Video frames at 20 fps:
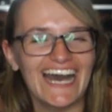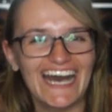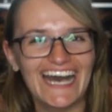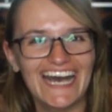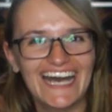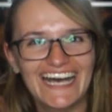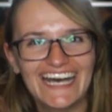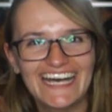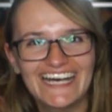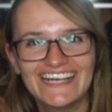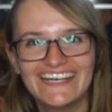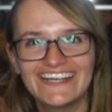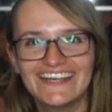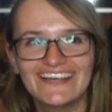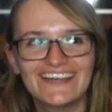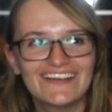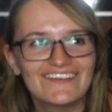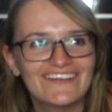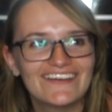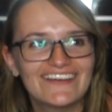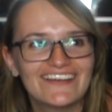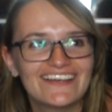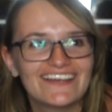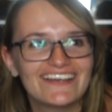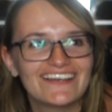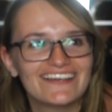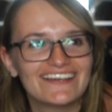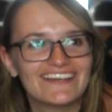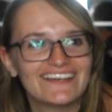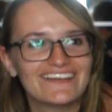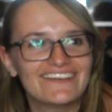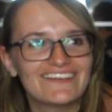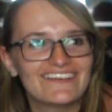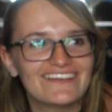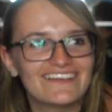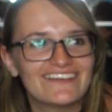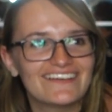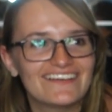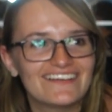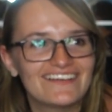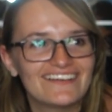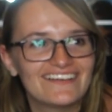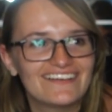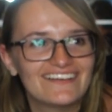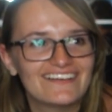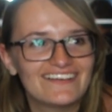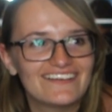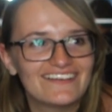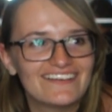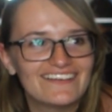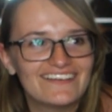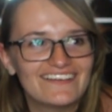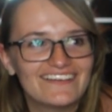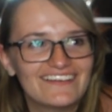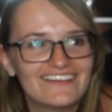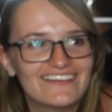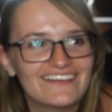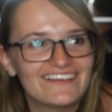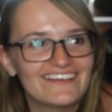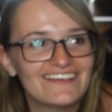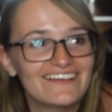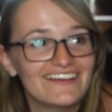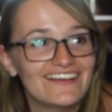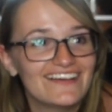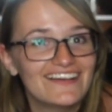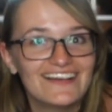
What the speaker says: (silent)